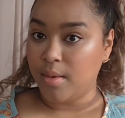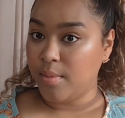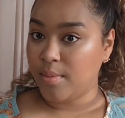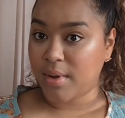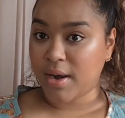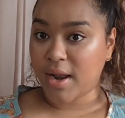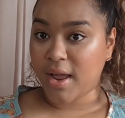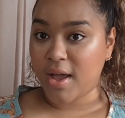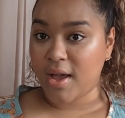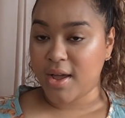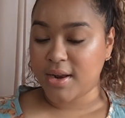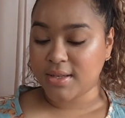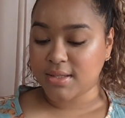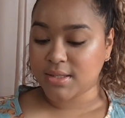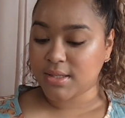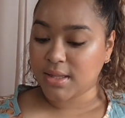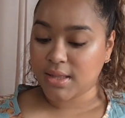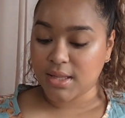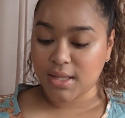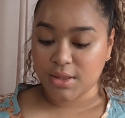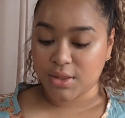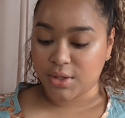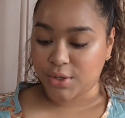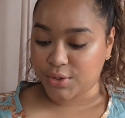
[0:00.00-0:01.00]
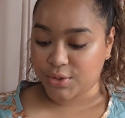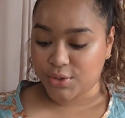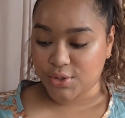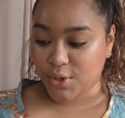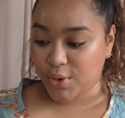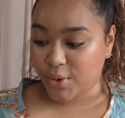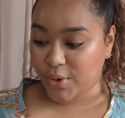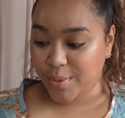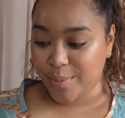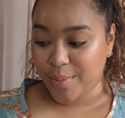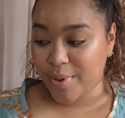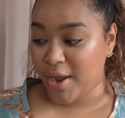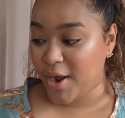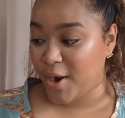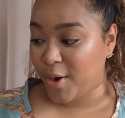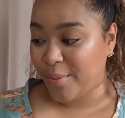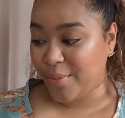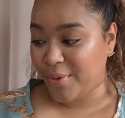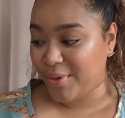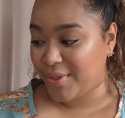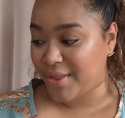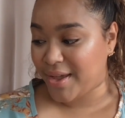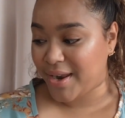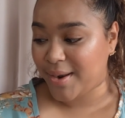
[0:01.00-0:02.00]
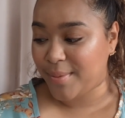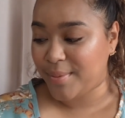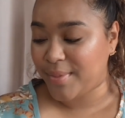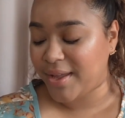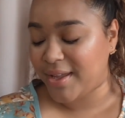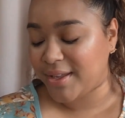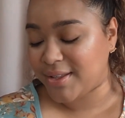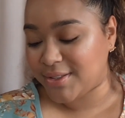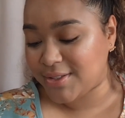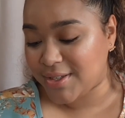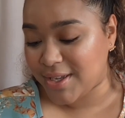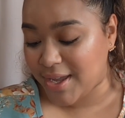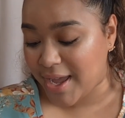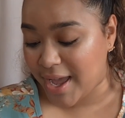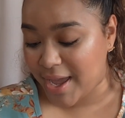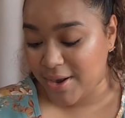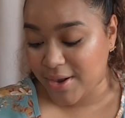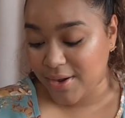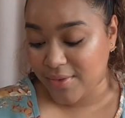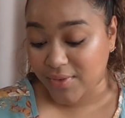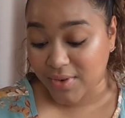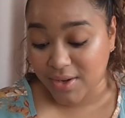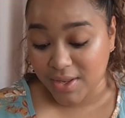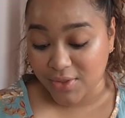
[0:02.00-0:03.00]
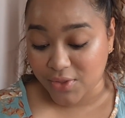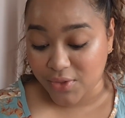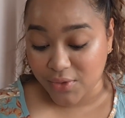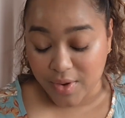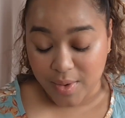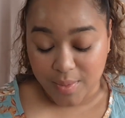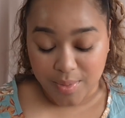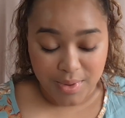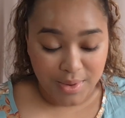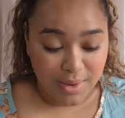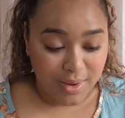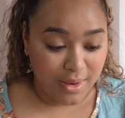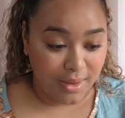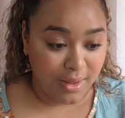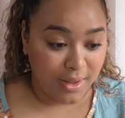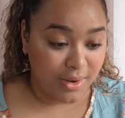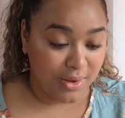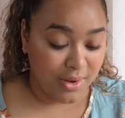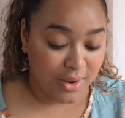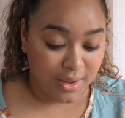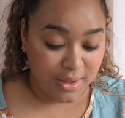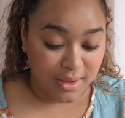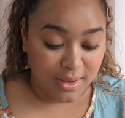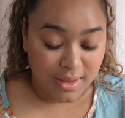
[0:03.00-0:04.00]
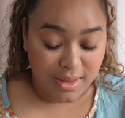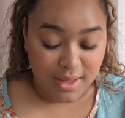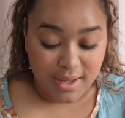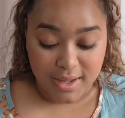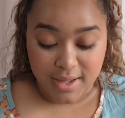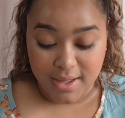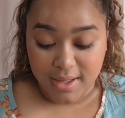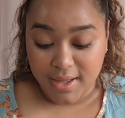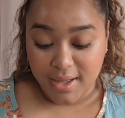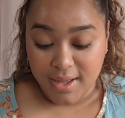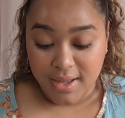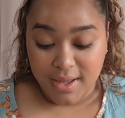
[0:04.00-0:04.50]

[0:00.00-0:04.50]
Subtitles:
But I honestly think they're so comparable that I'm like, I don't even need the Rare Beauty, like, not gonna lie.